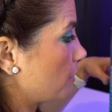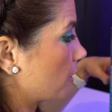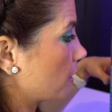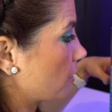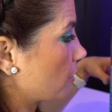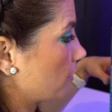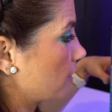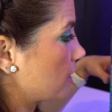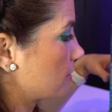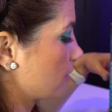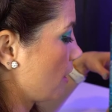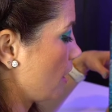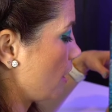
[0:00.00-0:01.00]
want to call
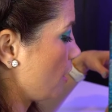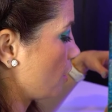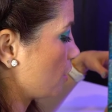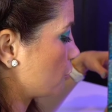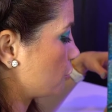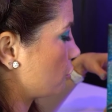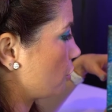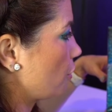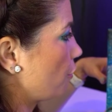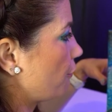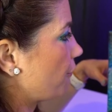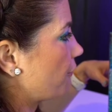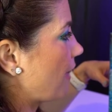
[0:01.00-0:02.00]
these, too
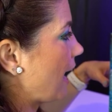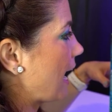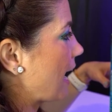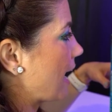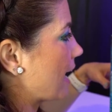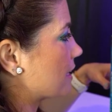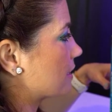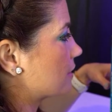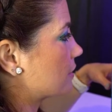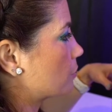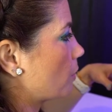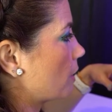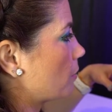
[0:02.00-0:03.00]

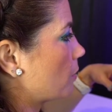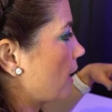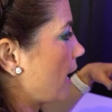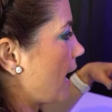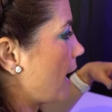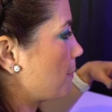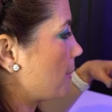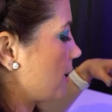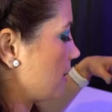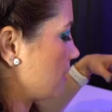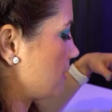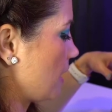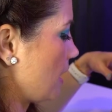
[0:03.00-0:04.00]
fast, what will
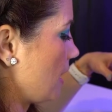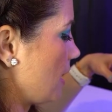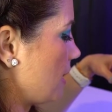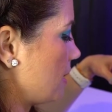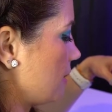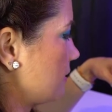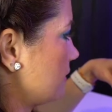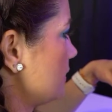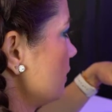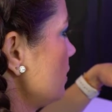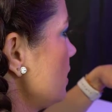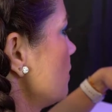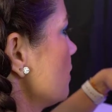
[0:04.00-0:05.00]
happen is
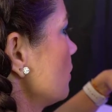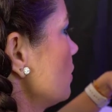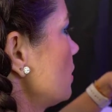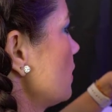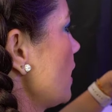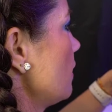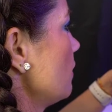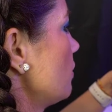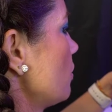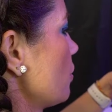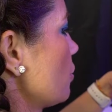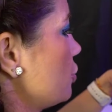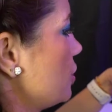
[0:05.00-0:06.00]
they'll either look like little
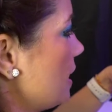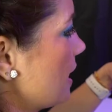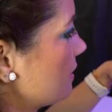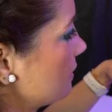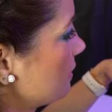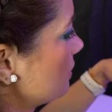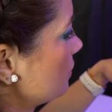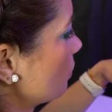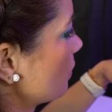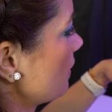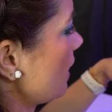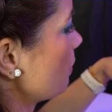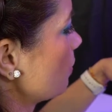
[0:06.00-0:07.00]
Hershey Kisses or
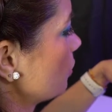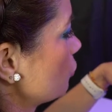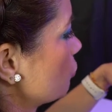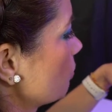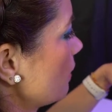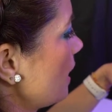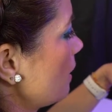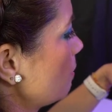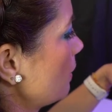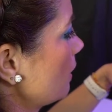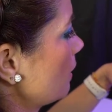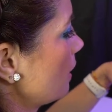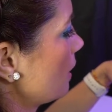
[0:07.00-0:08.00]
they will drip
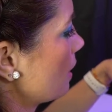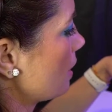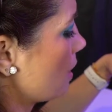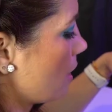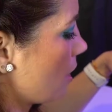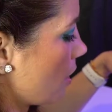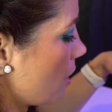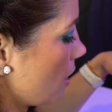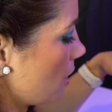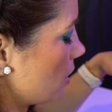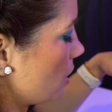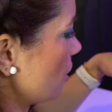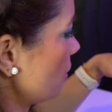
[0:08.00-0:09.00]

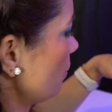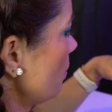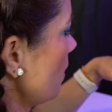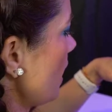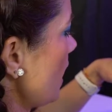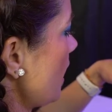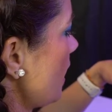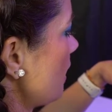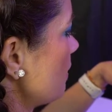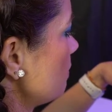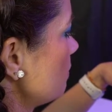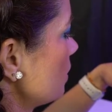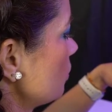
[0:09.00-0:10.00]
on you.
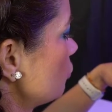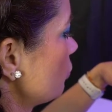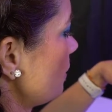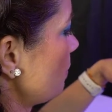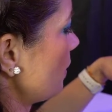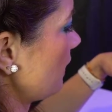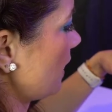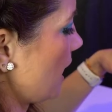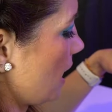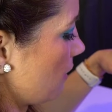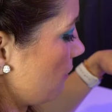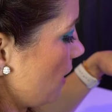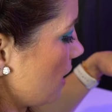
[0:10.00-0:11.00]
They'll drip on the
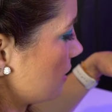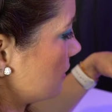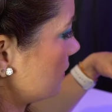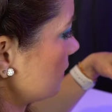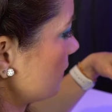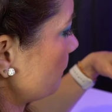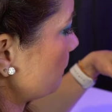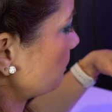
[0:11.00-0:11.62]
canvas.